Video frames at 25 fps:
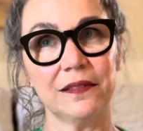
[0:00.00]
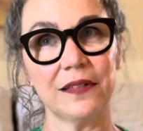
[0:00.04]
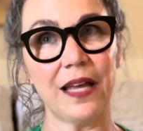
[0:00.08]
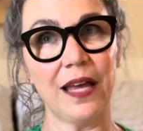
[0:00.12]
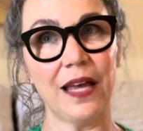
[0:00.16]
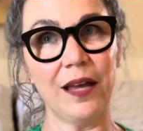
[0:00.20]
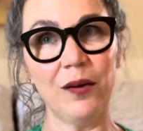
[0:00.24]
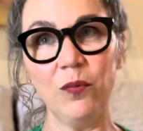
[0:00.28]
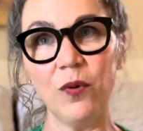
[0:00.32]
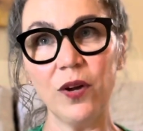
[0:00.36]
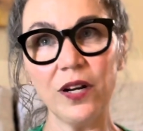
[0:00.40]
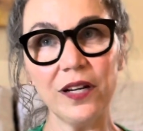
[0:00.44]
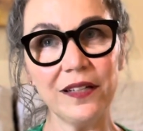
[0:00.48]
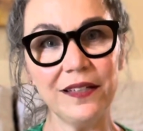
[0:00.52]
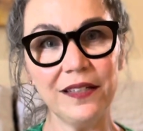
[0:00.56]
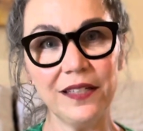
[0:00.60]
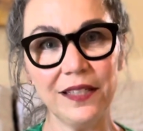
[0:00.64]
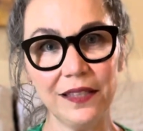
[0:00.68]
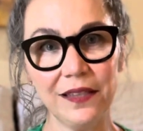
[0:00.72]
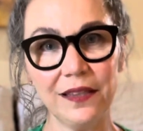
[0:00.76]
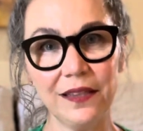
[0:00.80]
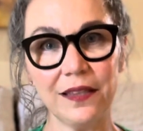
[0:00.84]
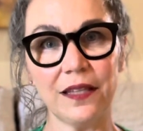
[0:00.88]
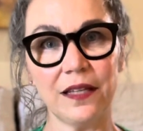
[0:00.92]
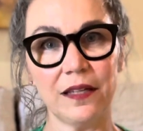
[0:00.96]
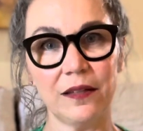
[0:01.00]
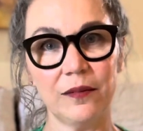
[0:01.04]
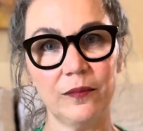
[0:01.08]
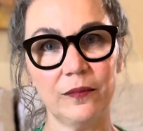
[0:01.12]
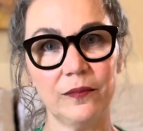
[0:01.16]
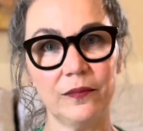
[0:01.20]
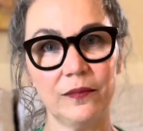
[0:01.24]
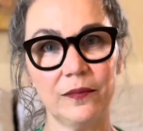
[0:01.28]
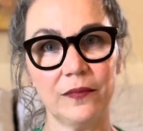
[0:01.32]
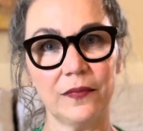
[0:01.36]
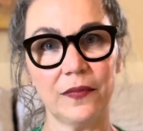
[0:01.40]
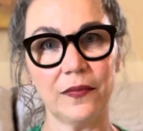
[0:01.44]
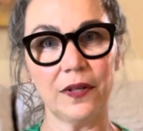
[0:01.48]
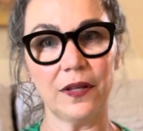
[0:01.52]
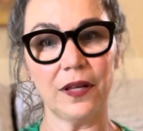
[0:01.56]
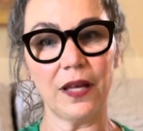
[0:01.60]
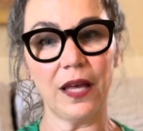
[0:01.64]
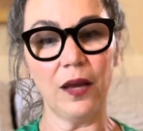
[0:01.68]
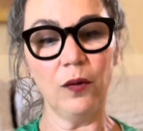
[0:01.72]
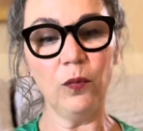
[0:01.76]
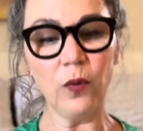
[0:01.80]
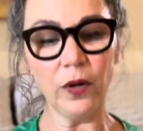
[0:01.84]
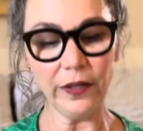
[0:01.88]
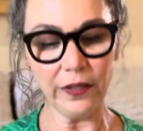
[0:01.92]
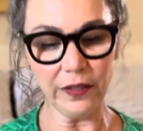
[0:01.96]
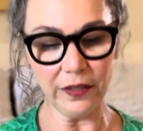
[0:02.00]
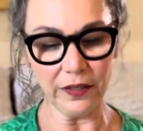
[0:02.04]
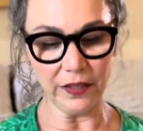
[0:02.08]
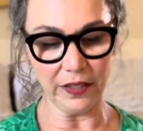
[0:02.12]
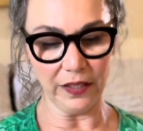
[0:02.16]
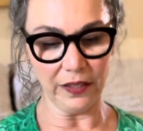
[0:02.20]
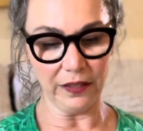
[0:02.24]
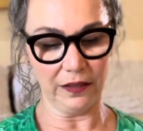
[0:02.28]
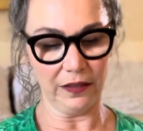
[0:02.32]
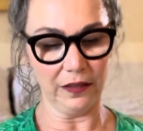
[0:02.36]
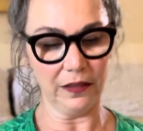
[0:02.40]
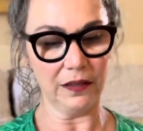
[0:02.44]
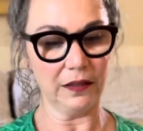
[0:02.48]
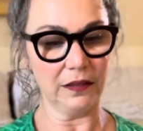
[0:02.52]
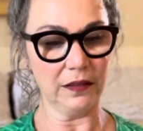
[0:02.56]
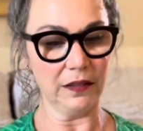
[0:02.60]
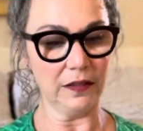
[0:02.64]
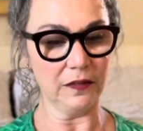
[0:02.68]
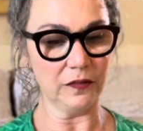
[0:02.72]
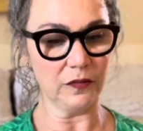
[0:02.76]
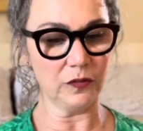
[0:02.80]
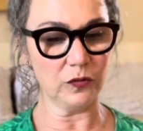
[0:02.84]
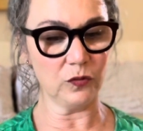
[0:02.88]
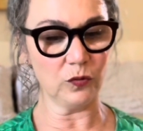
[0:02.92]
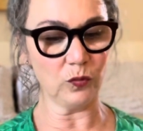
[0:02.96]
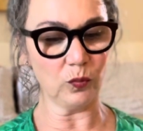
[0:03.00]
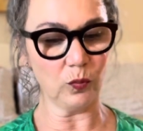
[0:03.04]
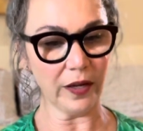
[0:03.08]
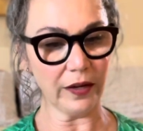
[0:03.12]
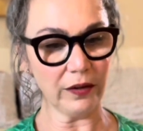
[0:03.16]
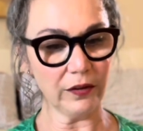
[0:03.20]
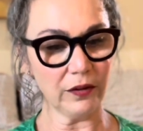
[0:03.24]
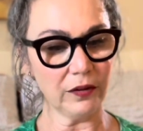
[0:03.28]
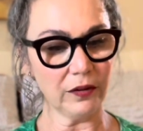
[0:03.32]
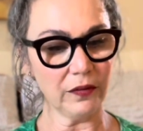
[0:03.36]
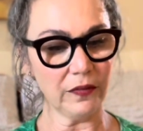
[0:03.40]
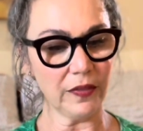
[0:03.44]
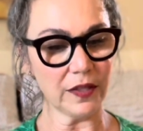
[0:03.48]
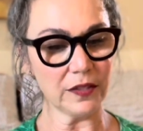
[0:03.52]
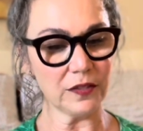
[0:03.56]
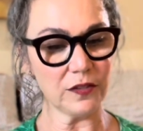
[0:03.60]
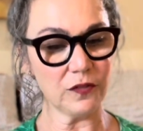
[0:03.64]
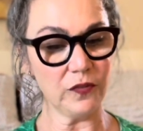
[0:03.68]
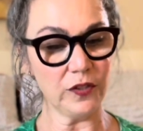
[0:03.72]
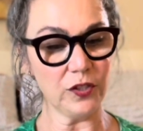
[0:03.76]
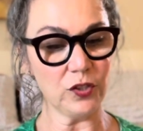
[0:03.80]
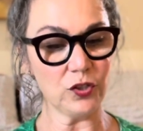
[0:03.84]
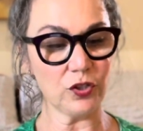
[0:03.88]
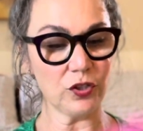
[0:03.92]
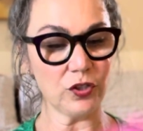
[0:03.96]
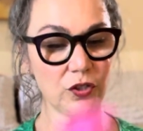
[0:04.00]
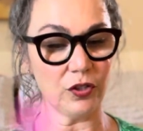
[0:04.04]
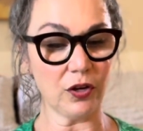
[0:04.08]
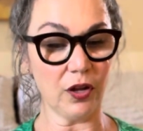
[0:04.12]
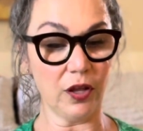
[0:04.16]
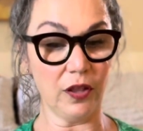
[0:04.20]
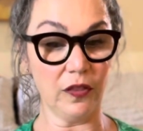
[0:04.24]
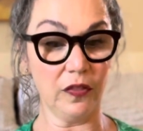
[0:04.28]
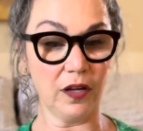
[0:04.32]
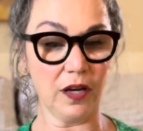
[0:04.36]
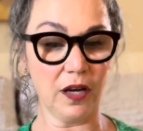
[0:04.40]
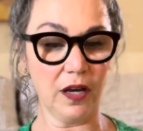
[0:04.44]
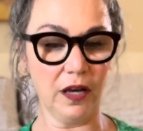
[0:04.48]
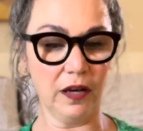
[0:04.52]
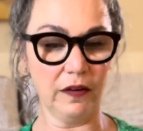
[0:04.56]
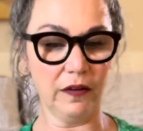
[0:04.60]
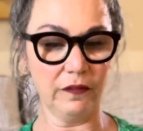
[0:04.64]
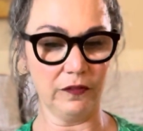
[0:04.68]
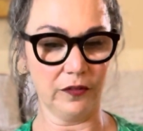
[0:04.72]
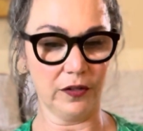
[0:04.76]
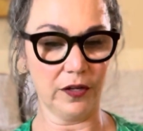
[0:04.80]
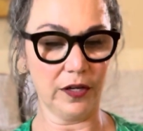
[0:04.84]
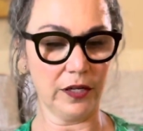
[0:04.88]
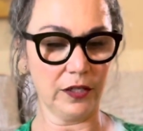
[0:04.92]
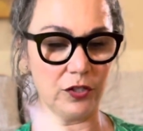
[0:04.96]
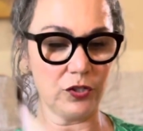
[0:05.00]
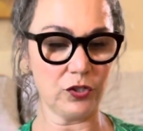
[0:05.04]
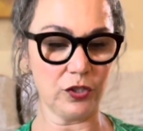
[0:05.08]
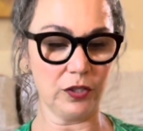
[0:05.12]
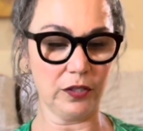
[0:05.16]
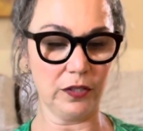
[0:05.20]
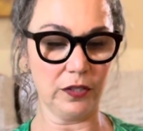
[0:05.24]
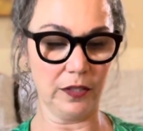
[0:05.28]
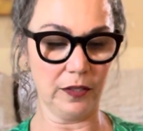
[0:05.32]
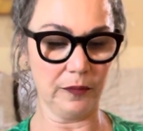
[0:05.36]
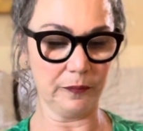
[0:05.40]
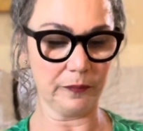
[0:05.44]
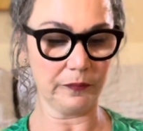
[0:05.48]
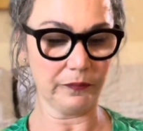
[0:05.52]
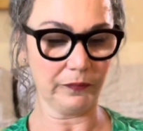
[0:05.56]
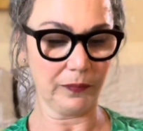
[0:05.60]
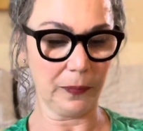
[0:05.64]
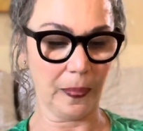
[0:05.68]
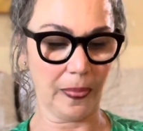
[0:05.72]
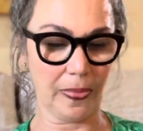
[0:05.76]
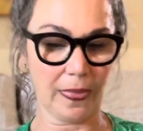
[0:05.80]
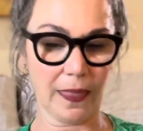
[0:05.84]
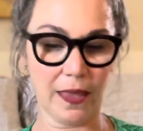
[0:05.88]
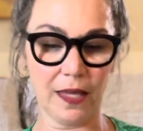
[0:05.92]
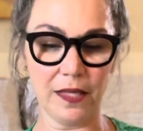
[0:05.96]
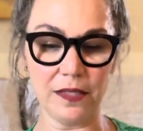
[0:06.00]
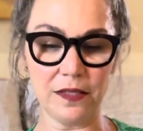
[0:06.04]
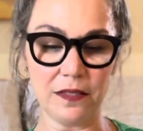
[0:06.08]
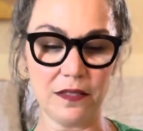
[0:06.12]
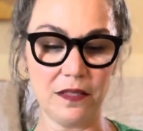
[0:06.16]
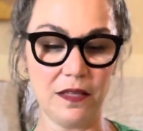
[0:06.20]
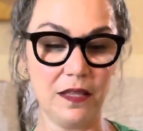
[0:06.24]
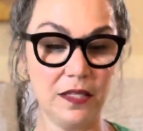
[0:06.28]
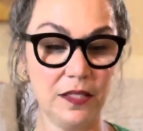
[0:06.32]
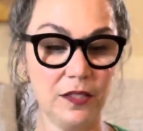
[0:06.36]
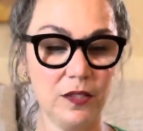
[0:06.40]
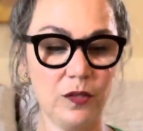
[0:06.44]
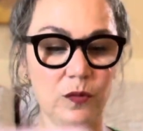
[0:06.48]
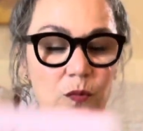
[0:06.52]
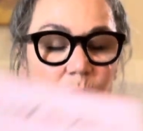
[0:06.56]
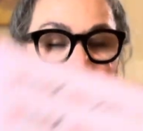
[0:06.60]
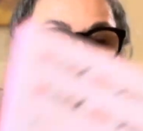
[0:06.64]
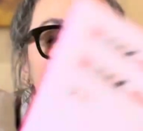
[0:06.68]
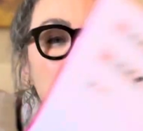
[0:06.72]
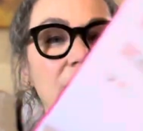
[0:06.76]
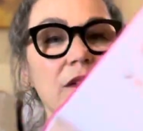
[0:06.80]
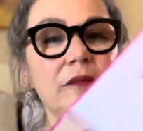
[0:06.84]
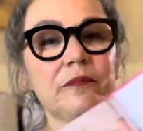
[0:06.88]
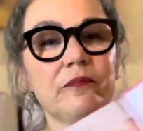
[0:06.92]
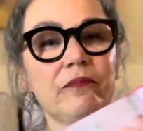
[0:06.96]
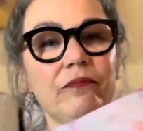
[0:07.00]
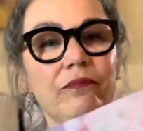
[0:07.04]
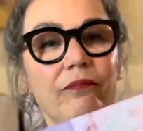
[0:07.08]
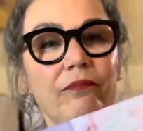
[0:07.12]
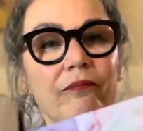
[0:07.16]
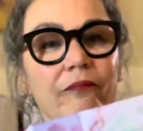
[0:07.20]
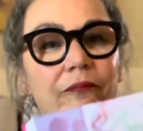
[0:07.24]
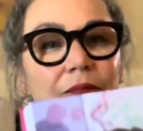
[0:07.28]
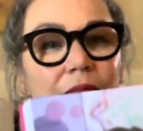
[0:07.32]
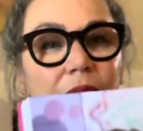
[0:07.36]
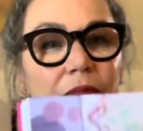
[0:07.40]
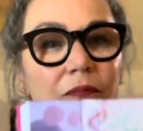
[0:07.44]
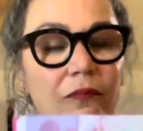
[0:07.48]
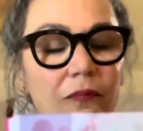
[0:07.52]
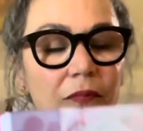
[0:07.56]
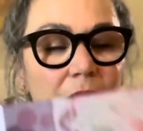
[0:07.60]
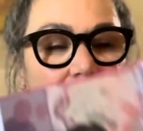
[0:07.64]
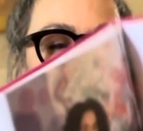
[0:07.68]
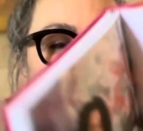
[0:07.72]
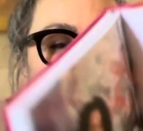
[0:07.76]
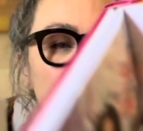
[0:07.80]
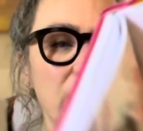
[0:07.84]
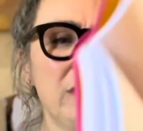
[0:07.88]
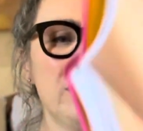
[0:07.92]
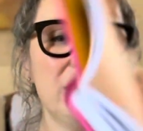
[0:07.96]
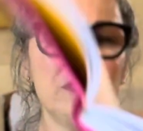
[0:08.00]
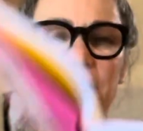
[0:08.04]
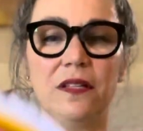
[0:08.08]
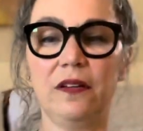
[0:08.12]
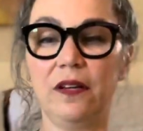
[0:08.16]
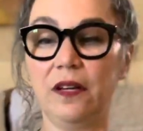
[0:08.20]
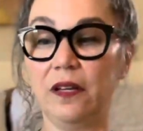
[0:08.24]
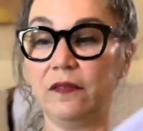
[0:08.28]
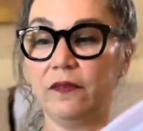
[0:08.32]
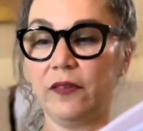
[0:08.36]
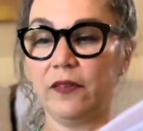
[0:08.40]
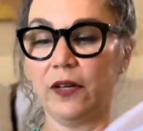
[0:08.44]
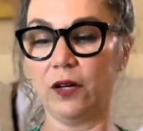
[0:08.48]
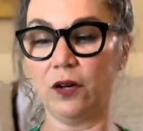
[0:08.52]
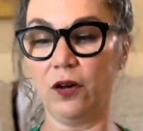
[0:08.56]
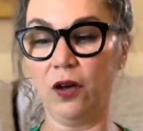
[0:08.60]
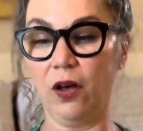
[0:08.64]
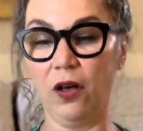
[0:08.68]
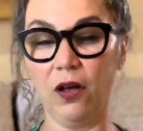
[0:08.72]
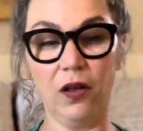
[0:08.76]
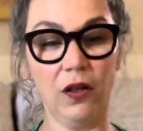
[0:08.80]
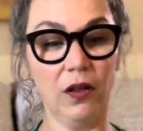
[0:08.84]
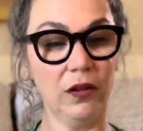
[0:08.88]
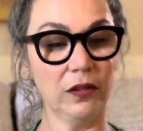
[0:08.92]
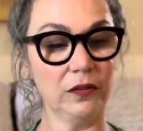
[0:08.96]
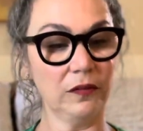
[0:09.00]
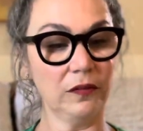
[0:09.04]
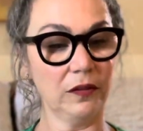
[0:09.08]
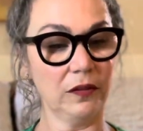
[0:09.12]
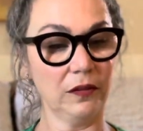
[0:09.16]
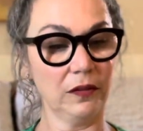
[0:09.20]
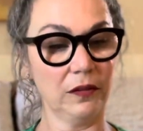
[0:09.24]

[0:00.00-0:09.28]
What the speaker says: I want to knit them. I want to knit the sweater that's featured on the cover. Actually, it's this one. What is it even called?